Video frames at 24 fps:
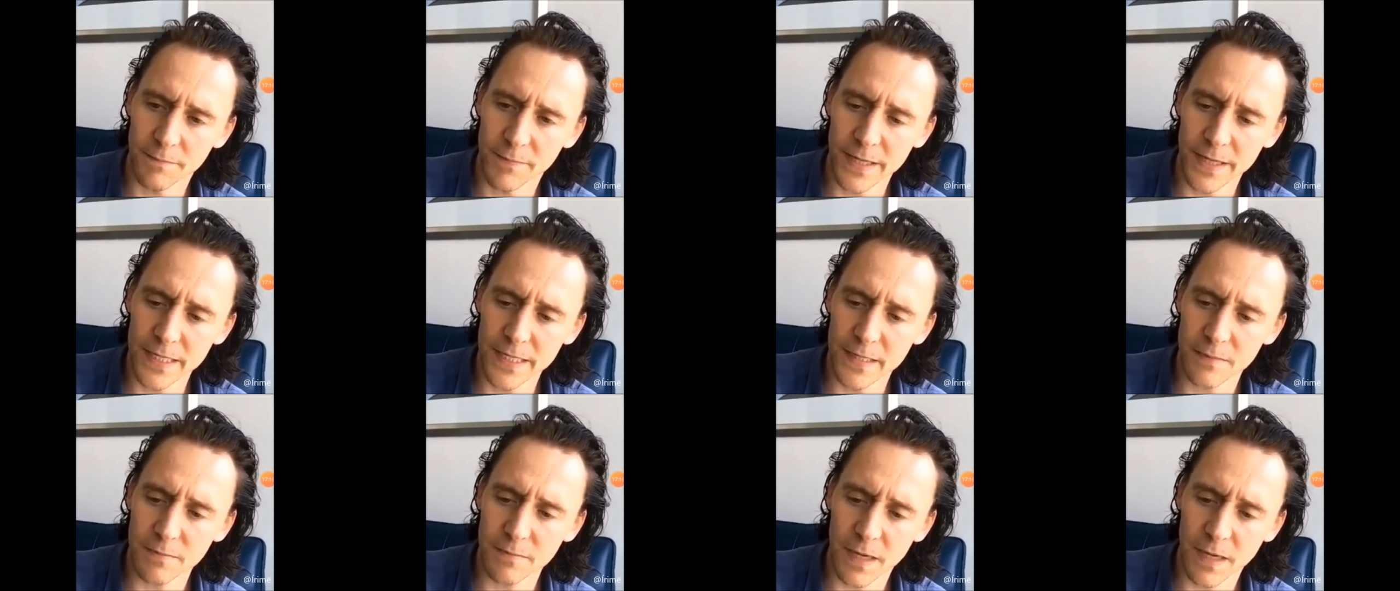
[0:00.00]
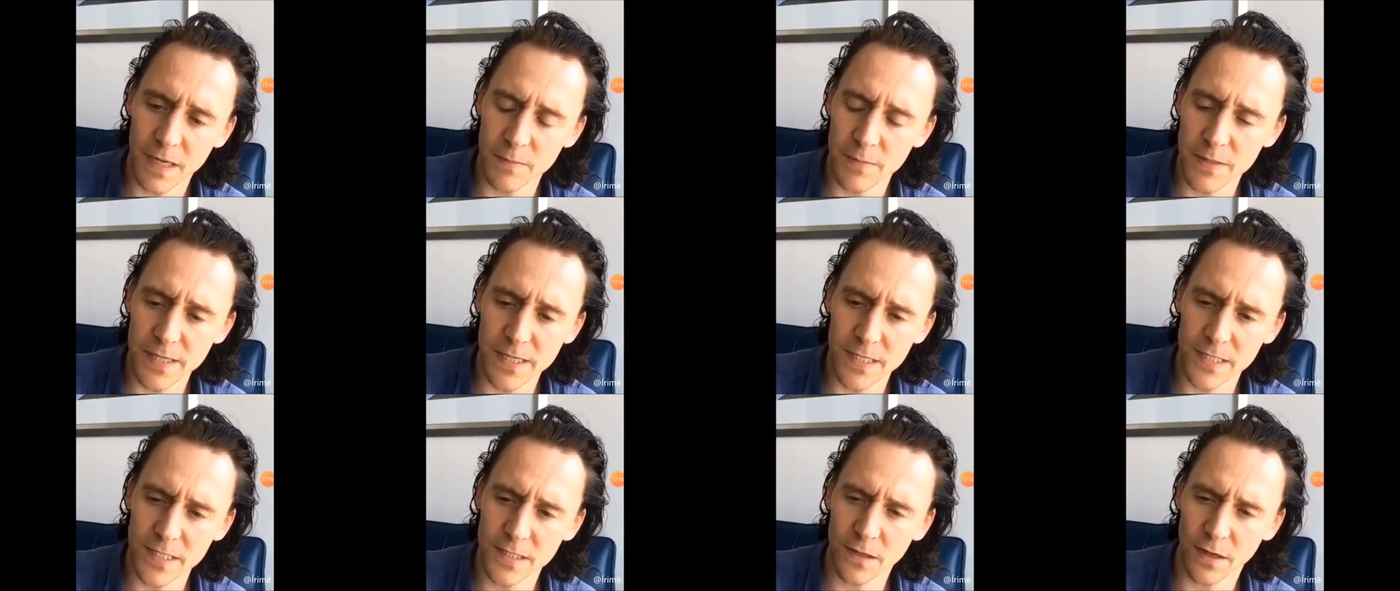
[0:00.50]
And maybe
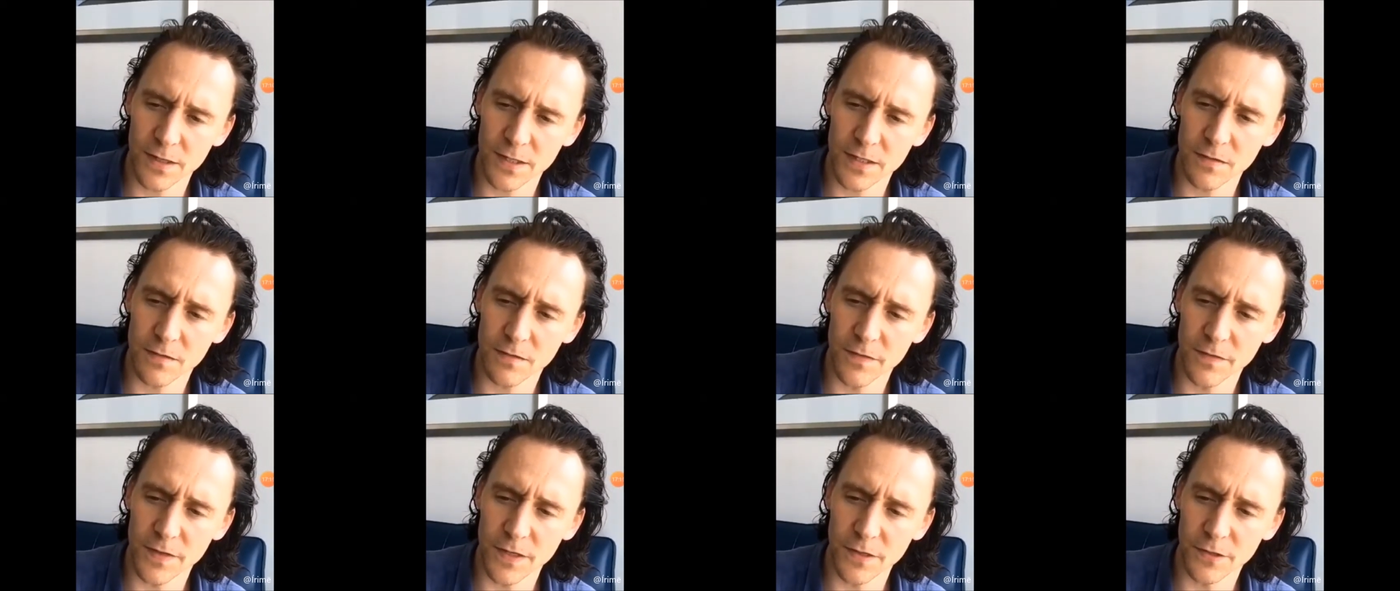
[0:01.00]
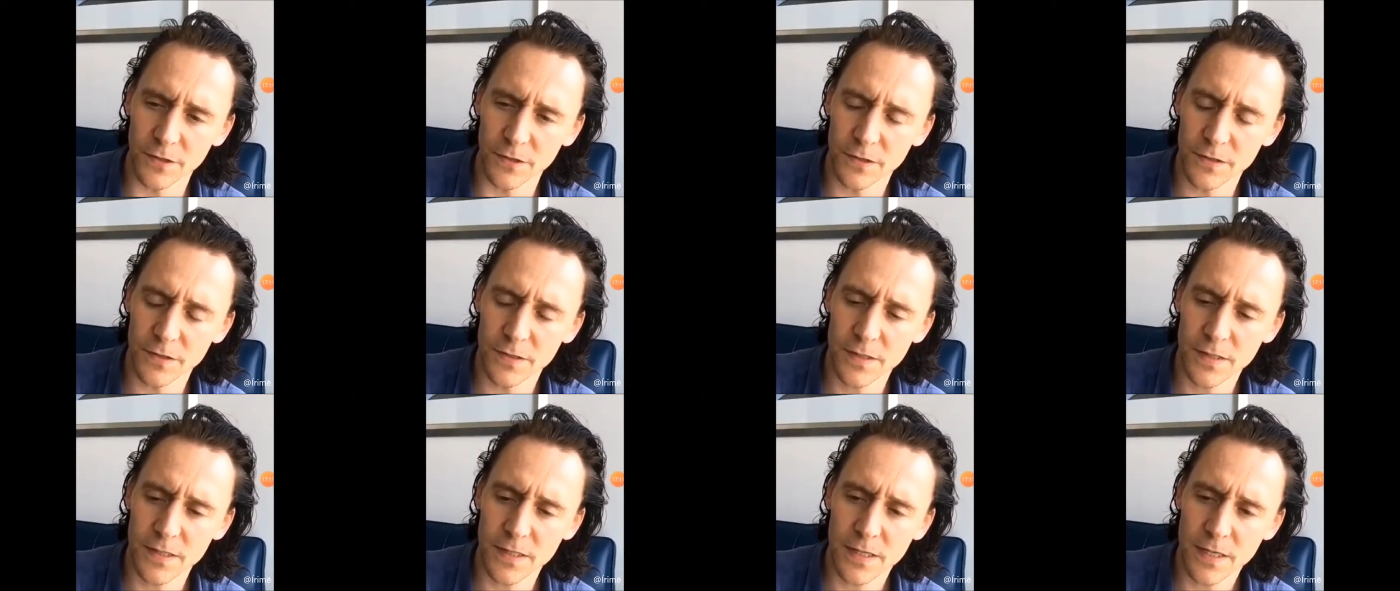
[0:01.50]
he's starting to feel
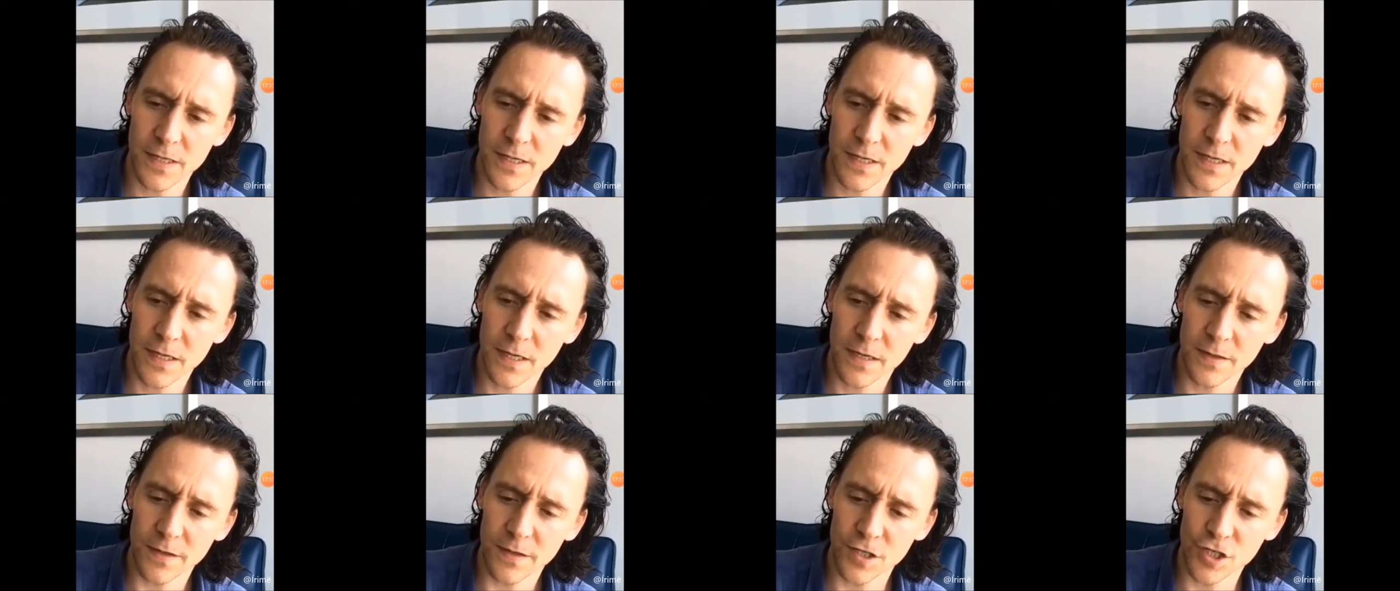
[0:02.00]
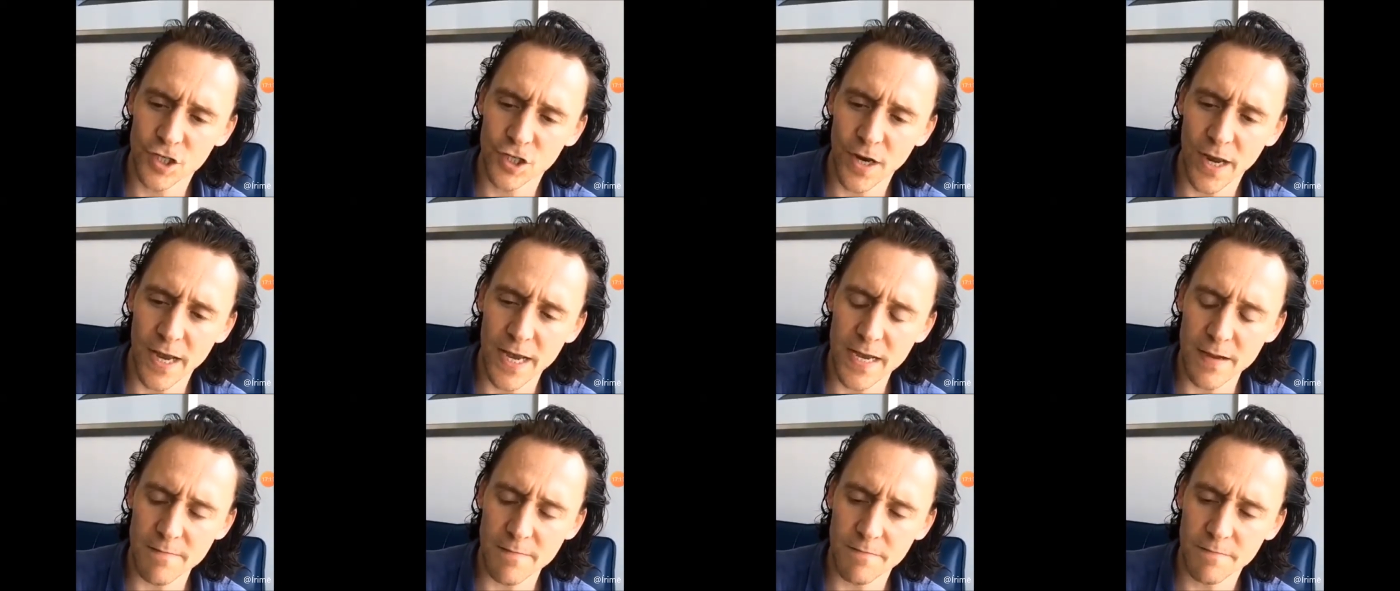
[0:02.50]
the
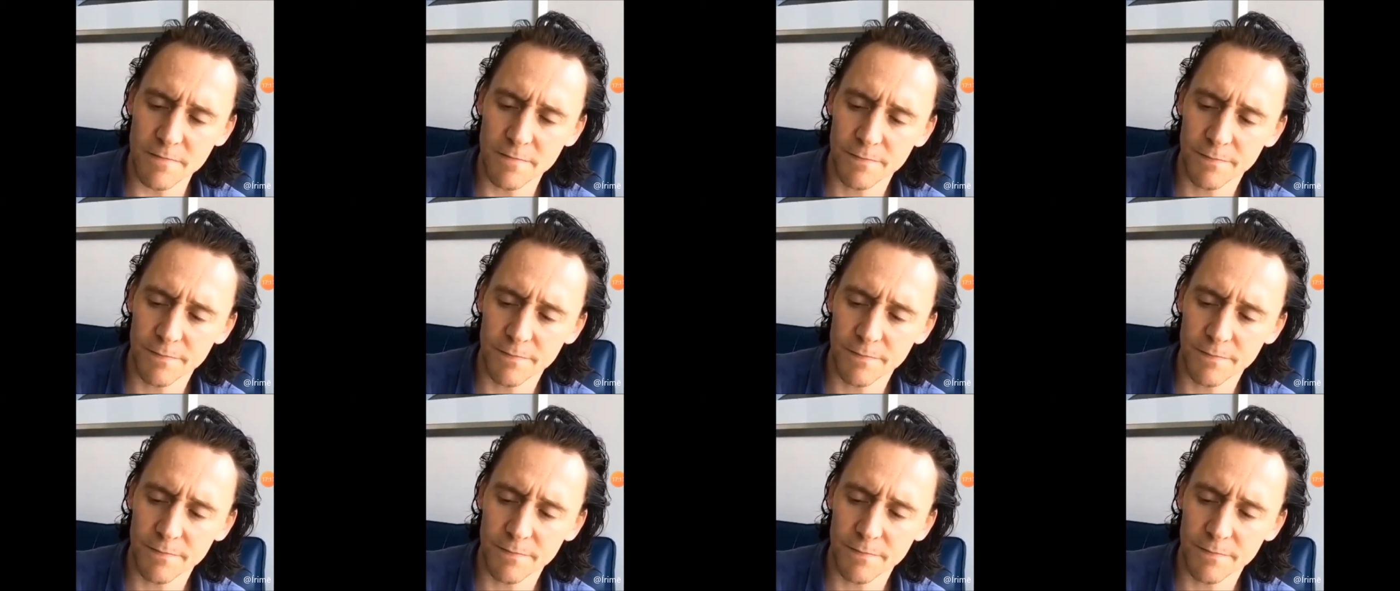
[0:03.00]
shame